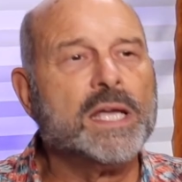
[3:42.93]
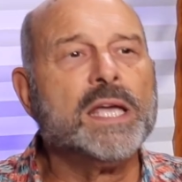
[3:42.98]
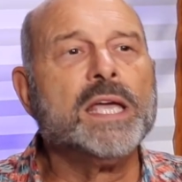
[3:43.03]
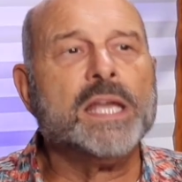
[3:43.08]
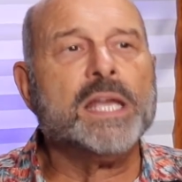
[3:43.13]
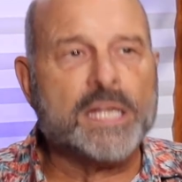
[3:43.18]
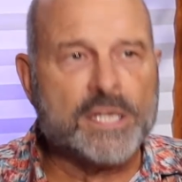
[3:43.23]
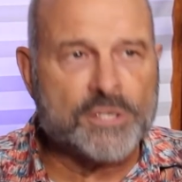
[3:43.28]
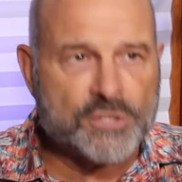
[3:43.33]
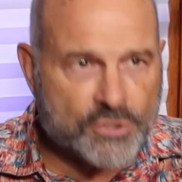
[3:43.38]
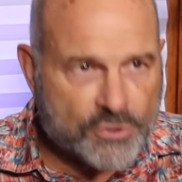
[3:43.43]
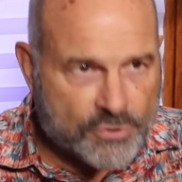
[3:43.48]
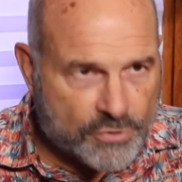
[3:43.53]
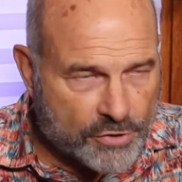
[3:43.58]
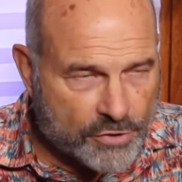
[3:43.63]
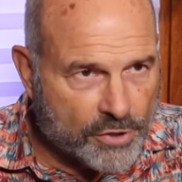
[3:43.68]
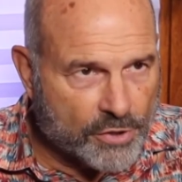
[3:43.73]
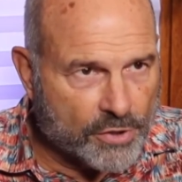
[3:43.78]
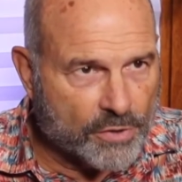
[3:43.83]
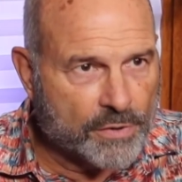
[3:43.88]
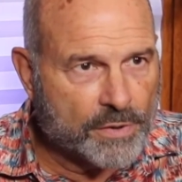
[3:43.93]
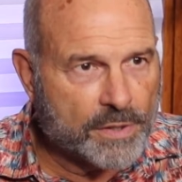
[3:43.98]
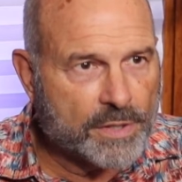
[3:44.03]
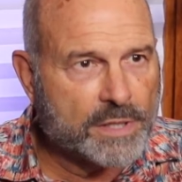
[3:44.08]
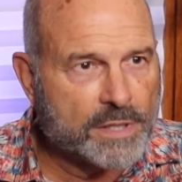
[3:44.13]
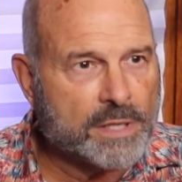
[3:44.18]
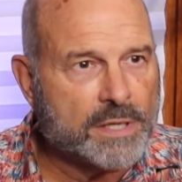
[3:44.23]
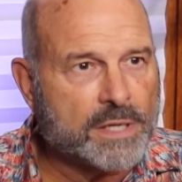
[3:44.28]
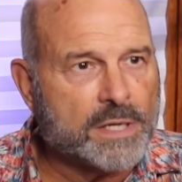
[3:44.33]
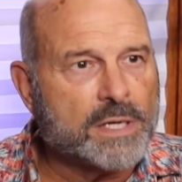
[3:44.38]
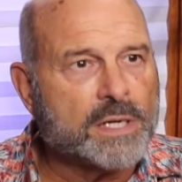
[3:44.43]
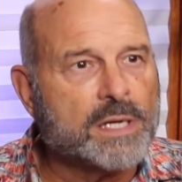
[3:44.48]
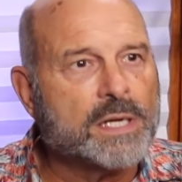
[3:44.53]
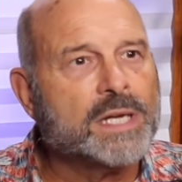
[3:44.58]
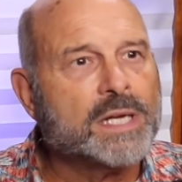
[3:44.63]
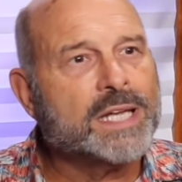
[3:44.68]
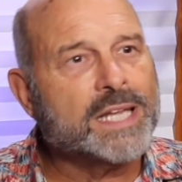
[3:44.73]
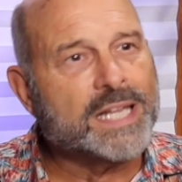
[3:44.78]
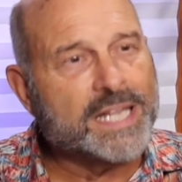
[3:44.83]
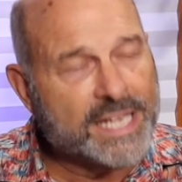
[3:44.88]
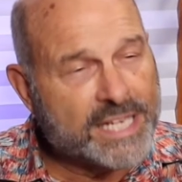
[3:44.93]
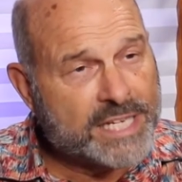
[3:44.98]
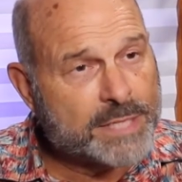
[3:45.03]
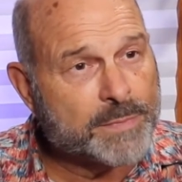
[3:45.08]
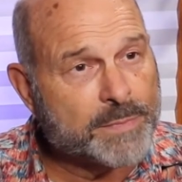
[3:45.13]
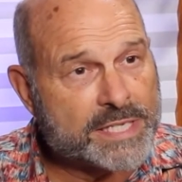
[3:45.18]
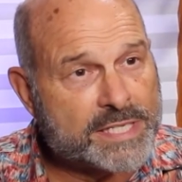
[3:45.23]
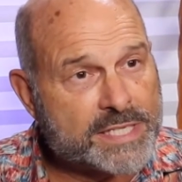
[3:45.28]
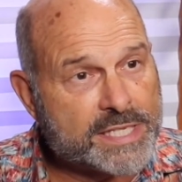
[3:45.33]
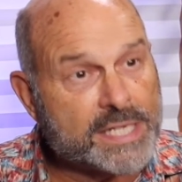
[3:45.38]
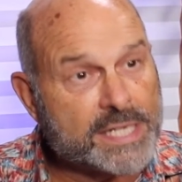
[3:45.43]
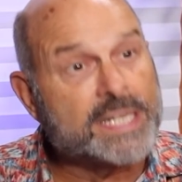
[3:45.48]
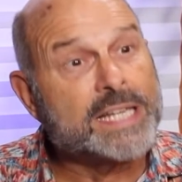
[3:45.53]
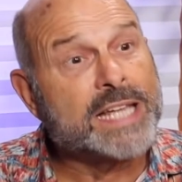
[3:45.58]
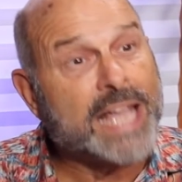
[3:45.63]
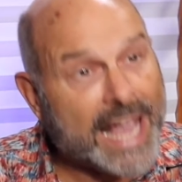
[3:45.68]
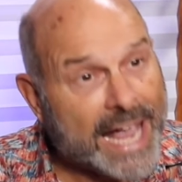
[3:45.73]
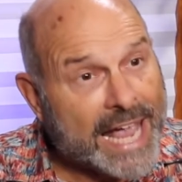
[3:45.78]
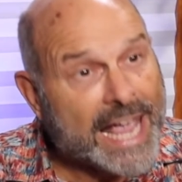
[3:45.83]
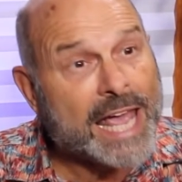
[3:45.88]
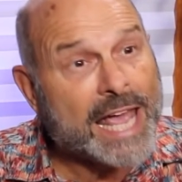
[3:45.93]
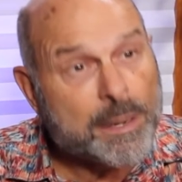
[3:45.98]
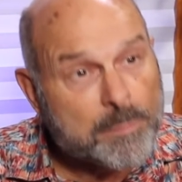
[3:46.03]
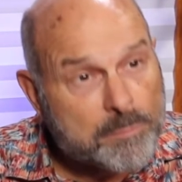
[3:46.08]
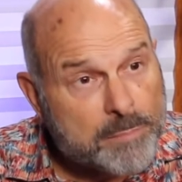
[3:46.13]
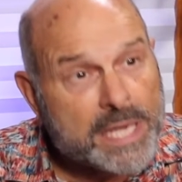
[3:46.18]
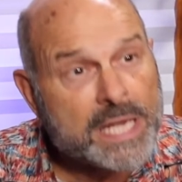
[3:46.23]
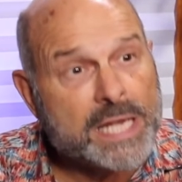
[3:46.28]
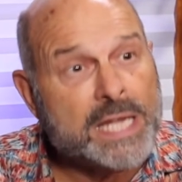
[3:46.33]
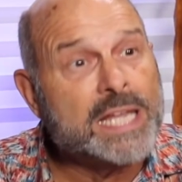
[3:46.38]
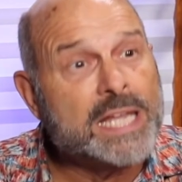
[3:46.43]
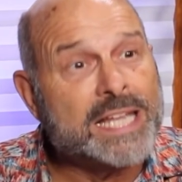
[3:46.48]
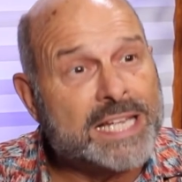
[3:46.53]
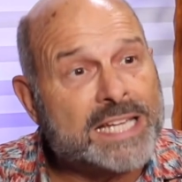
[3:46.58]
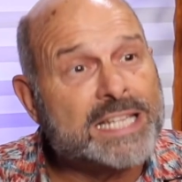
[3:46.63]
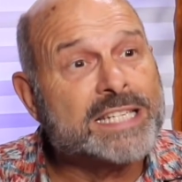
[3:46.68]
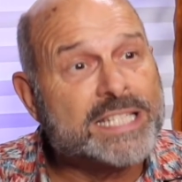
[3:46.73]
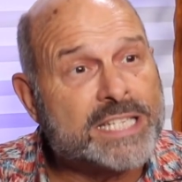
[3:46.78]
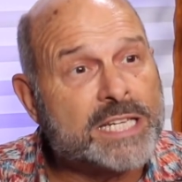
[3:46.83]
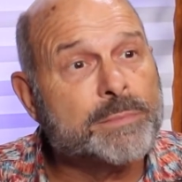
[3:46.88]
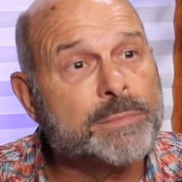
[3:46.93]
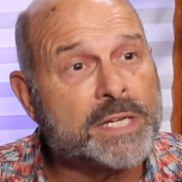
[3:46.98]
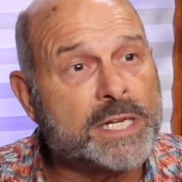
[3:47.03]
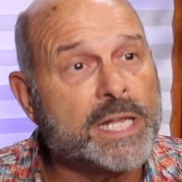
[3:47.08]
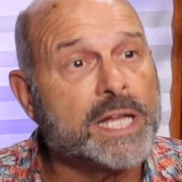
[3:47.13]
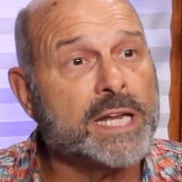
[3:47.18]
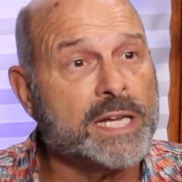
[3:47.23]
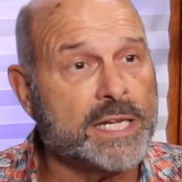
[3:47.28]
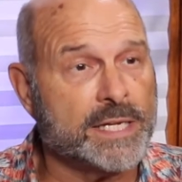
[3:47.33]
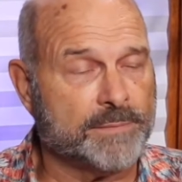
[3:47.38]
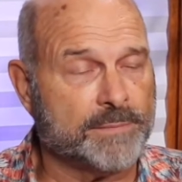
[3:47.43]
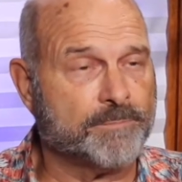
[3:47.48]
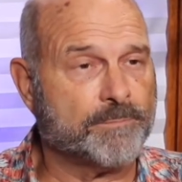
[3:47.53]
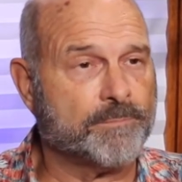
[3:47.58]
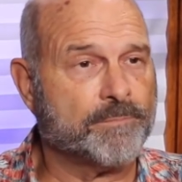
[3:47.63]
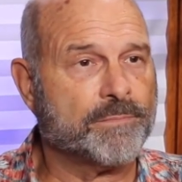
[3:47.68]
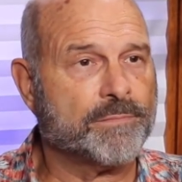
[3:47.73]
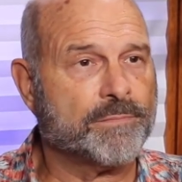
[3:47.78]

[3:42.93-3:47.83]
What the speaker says: It is true. Intimacy can be intimidating.